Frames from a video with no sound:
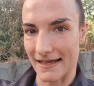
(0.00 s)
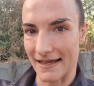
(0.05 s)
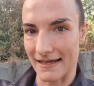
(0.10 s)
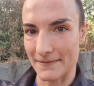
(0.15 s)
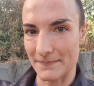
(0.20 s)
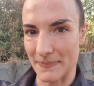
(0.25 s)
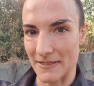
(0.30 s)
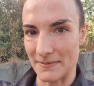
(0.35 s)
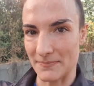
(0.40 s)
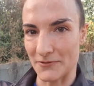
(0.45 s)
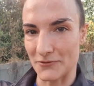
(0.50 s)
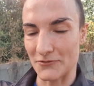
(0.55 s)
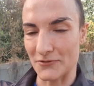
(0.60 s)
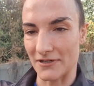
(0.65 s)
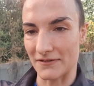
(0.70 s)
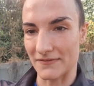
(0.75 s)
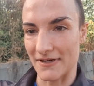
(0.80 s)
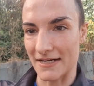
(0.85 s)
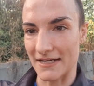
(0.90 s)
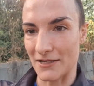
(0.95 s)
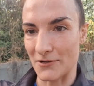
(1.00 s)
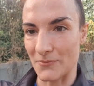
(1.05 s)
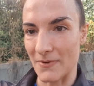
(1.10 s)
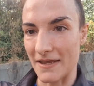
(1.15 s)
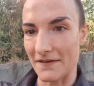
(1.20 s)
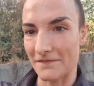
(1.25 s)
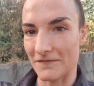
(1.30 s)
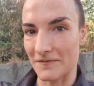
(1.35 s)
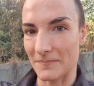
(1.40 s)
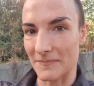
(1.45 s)
at people who are running
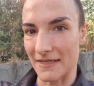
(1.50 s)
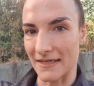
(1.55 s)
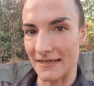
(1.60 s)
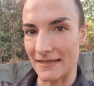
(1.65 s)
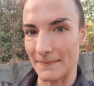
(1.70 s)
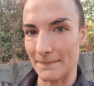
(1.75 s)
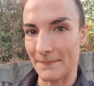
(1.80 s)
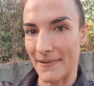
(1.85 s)
away from me,